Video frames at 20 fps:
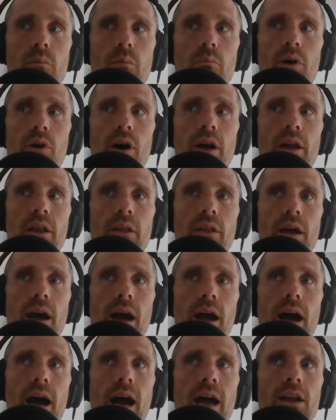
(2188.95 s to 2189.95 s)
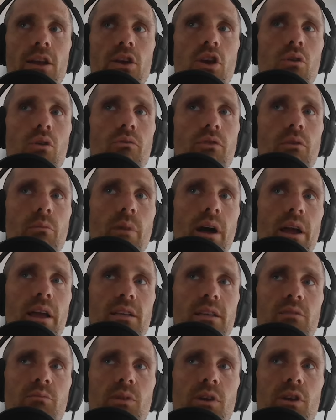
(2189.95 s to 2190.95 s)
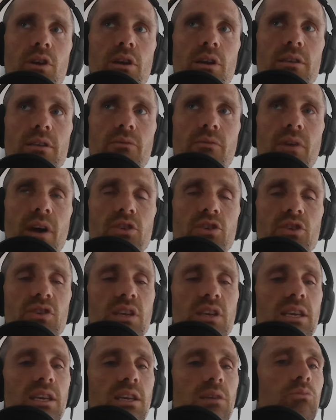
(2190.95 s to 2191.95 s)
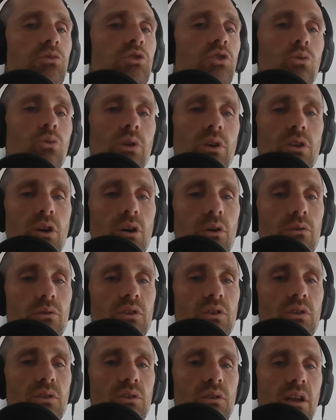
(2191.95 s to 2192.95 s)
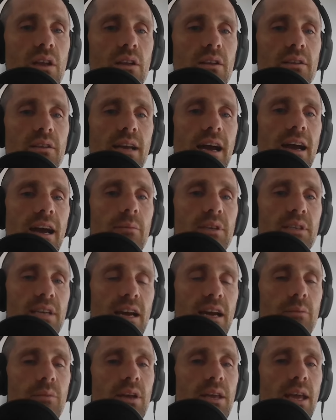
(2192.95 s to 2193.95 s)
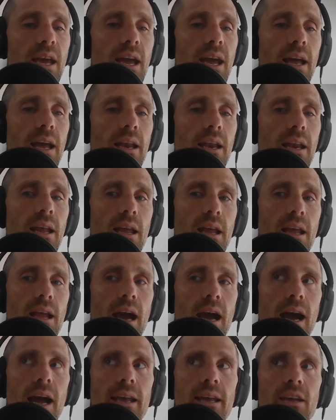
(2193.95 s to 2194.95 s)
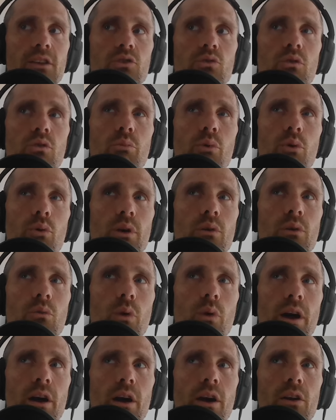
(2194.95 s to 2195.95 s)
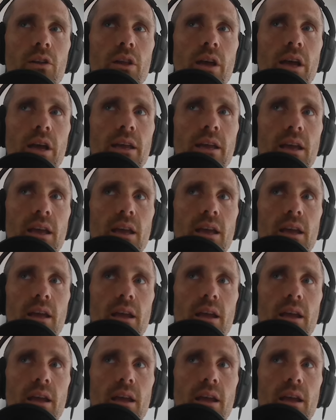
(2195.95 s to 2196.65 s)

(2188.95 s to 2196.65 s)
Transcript: But I know from my experience, if I just keep doing those time and time again, I get to a point where like